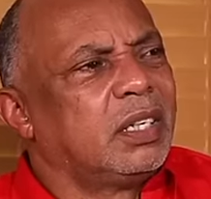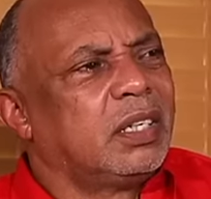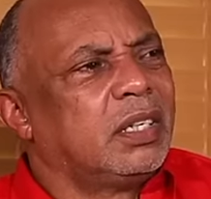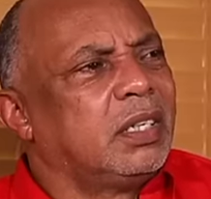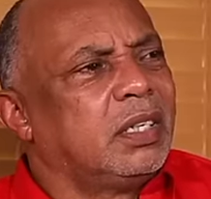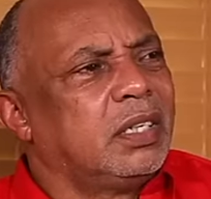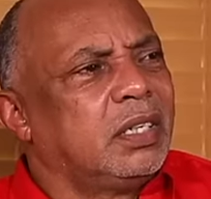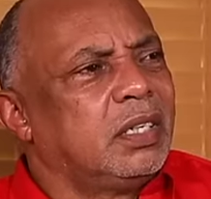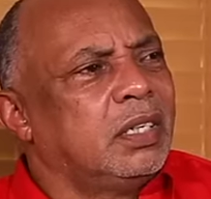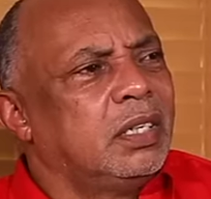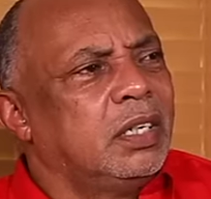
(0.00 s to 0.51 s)

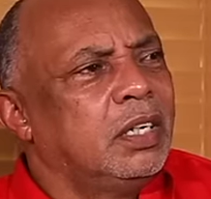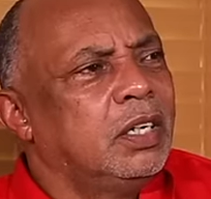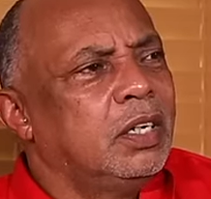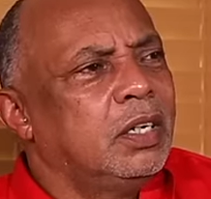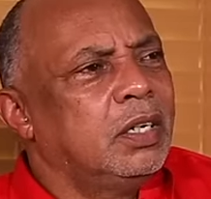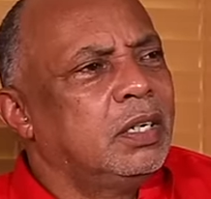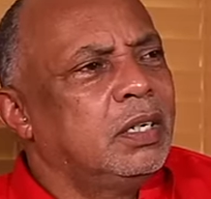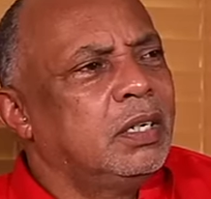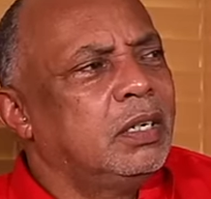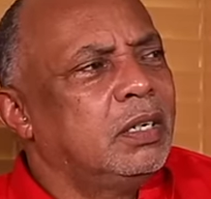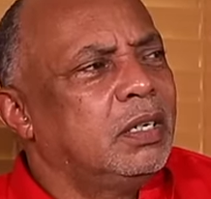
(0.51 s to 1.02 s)
Right? Mm.
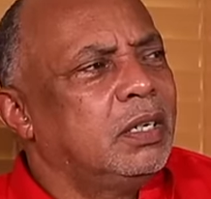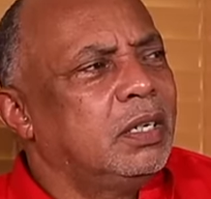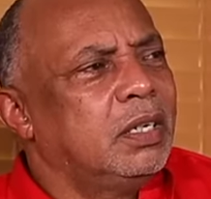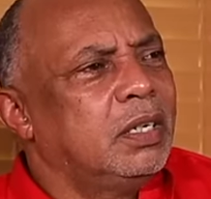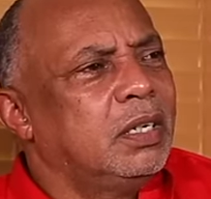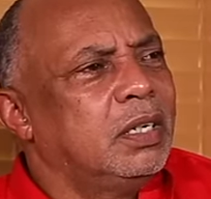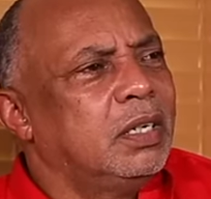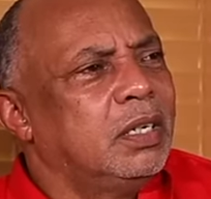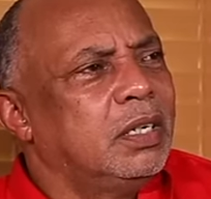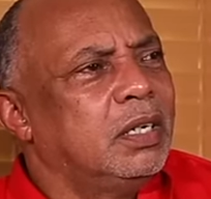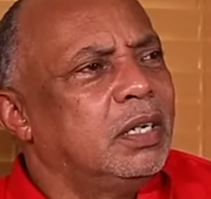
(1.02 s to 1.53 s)
Stone Love a
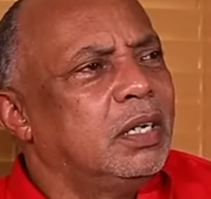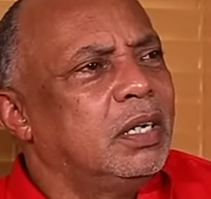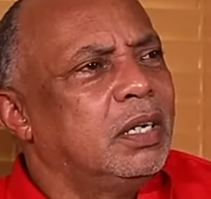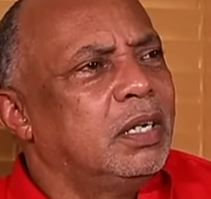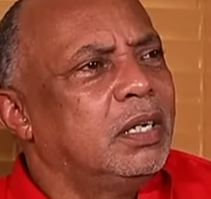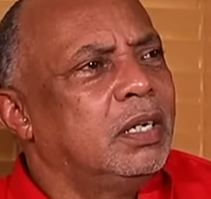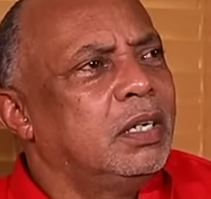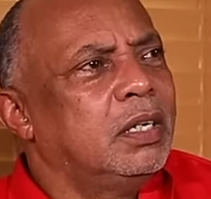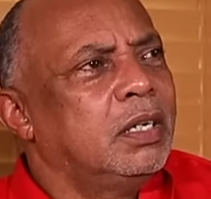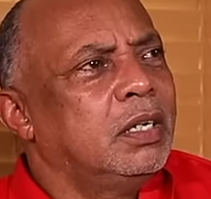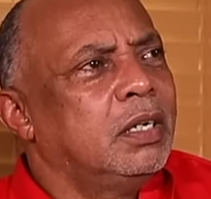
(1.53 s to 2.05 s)
few times.
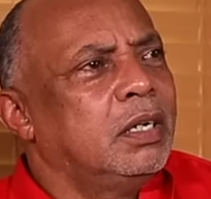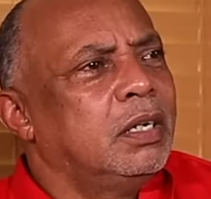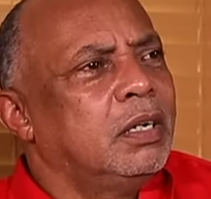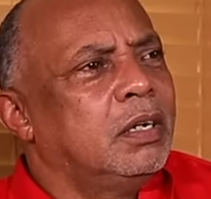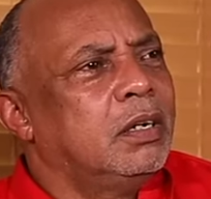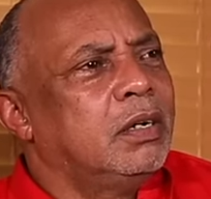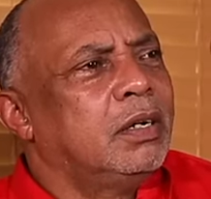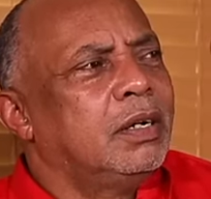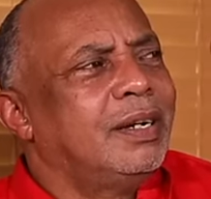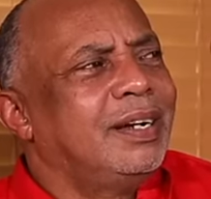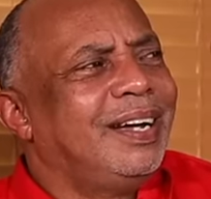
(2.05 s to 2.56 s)

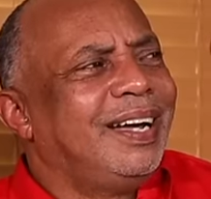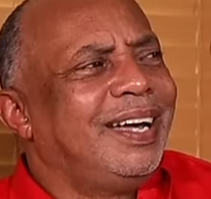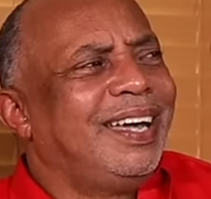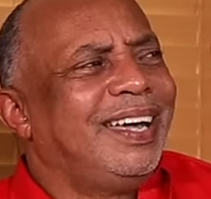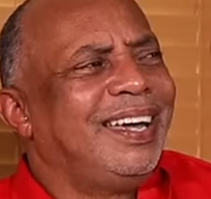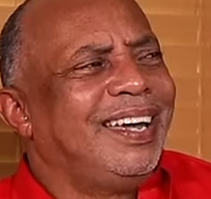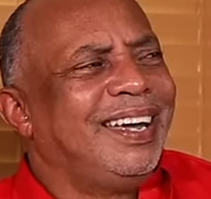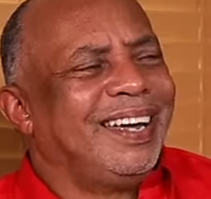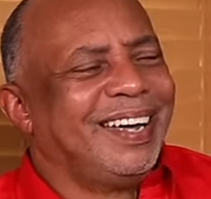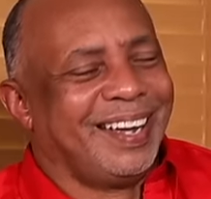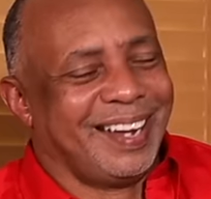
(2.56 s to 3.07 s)
Well, a lot of
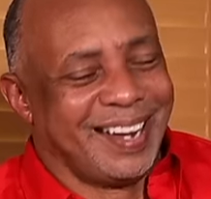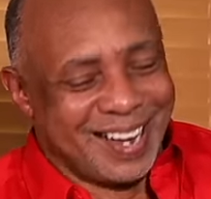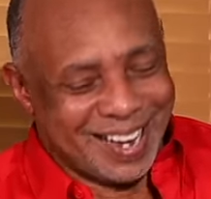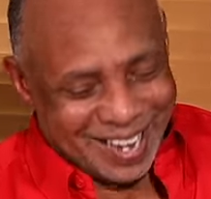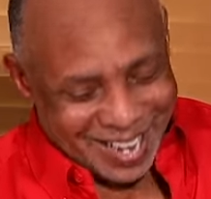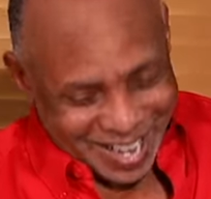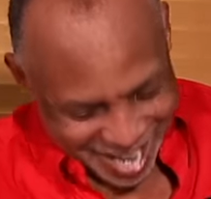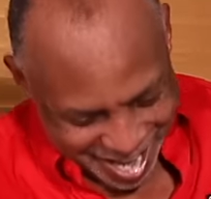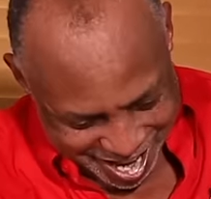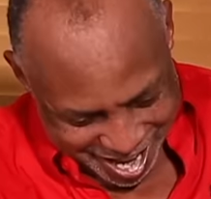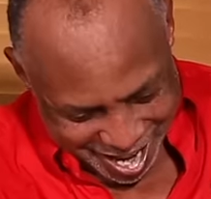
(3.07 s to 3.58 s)
times.